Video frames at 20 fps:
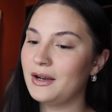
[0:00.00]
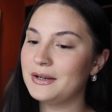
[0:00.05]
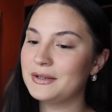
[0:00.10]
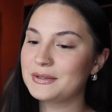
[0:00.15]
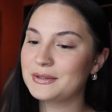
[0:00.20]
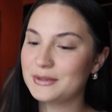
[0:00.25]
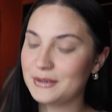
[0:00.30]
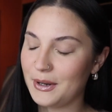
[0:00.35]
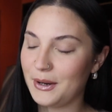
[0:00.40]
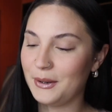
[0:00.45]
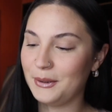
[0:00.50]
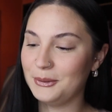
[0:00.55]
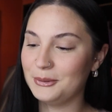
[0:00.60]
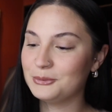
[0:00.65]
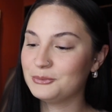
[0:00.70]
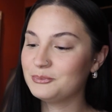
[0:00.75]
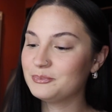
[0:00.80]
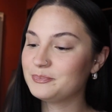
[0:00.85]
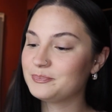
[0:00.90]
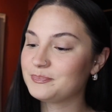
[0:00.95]

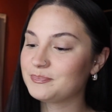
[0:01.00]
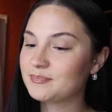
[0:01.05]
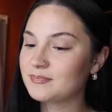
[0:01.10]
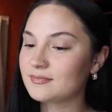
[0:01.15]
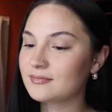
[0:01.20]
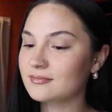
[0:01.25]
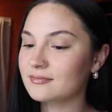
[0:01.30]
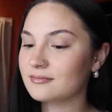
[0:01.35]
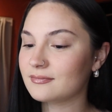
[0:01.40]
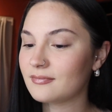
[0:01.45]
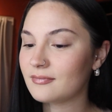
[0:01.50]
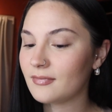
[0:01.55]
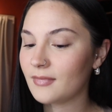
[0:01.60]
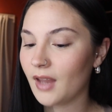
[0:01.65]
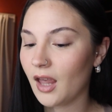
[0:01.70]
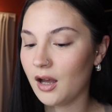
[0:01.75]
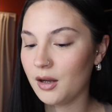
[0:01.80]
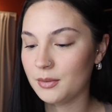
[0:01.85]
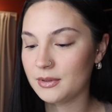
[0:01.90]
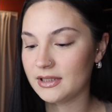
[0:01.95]
So
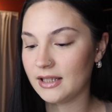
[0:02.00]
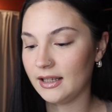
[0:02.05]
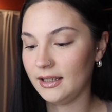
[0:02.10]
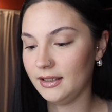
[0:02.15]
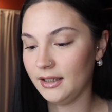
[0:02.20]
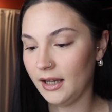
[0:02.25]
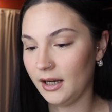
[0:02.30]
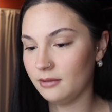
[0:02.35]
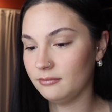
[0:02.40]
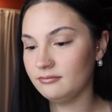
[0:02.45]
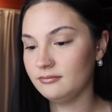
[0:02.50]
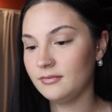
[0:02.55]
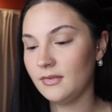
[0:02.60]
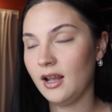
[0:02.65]
I was like, no.